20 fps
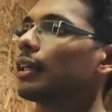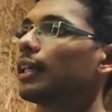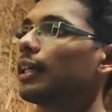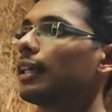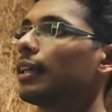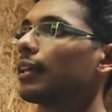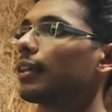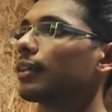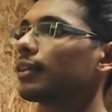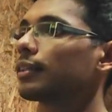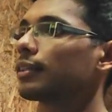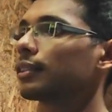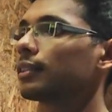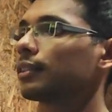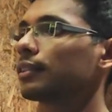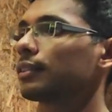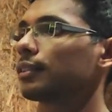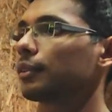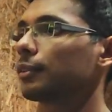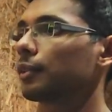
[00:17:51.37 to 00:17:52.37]

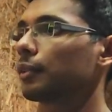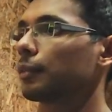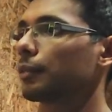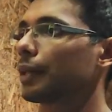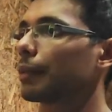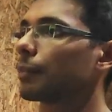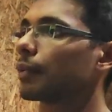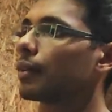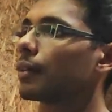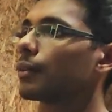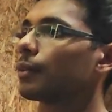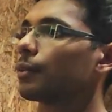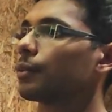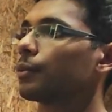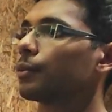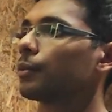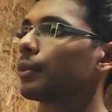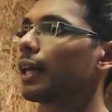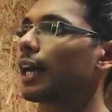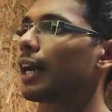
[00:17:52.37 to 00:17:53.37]
interns or people
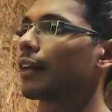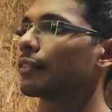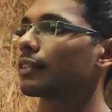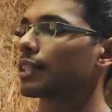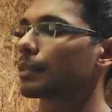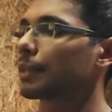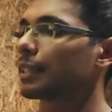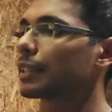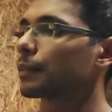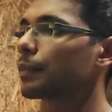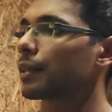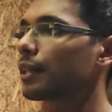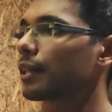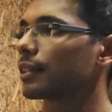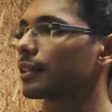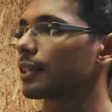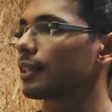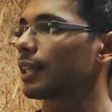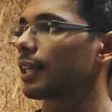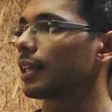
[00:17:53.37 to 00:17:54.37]
who have some
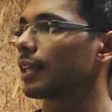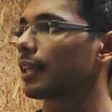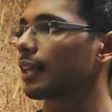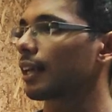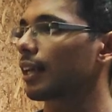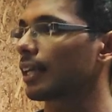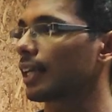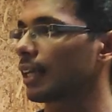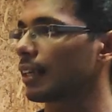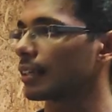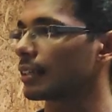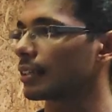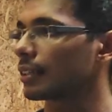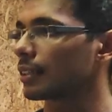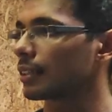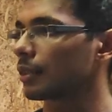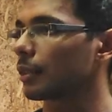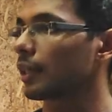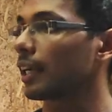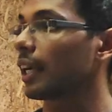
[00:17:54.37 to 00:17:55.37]
experience in data
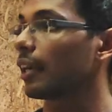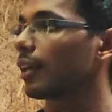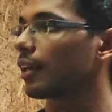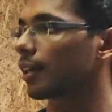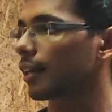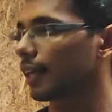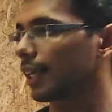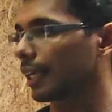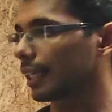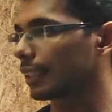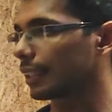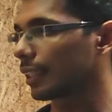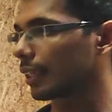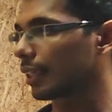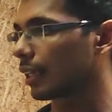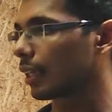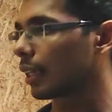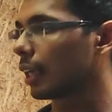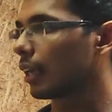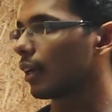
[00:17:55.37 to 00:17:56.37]
analysis or data
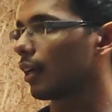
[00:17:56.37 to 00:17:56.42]
collection